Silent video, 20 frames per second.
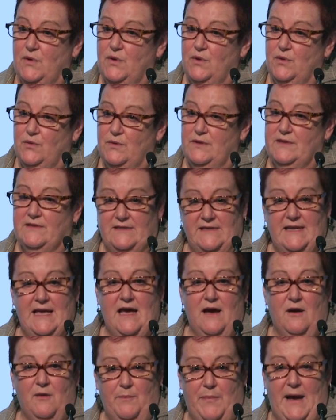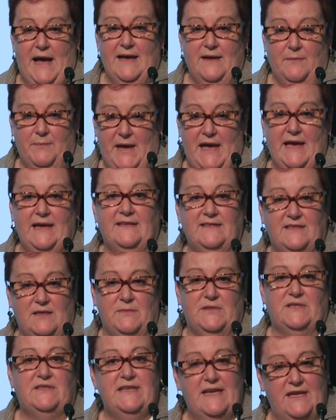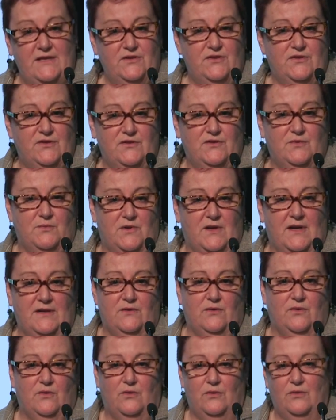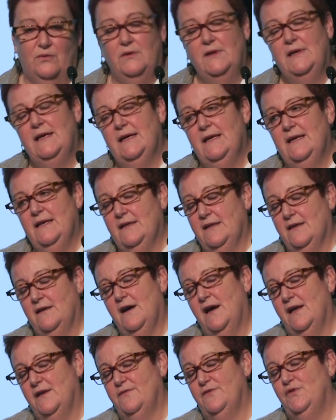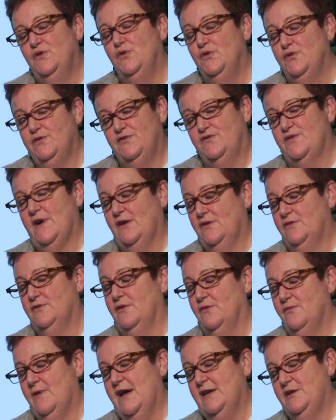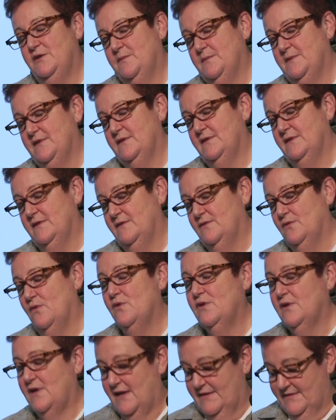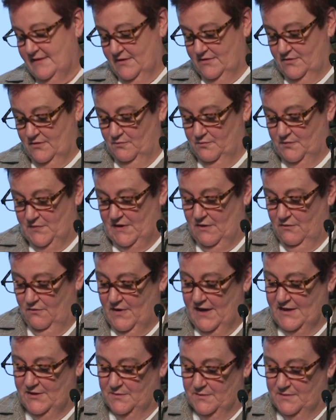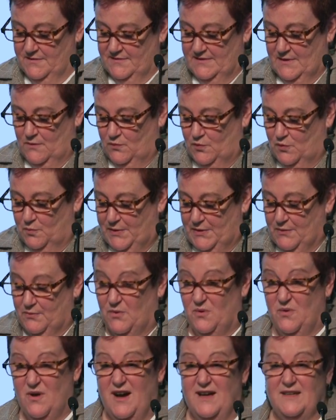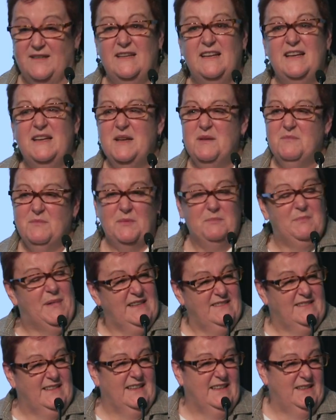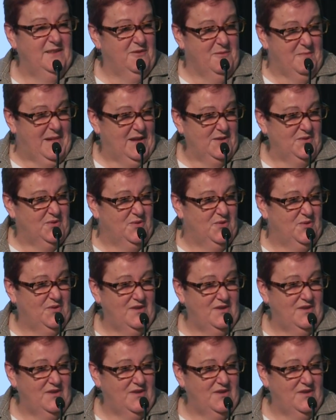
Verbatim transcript: who is now paying some attention to what I'd call the kind of new structural arrangements and organisational arrangements that will be required. But basically for about 2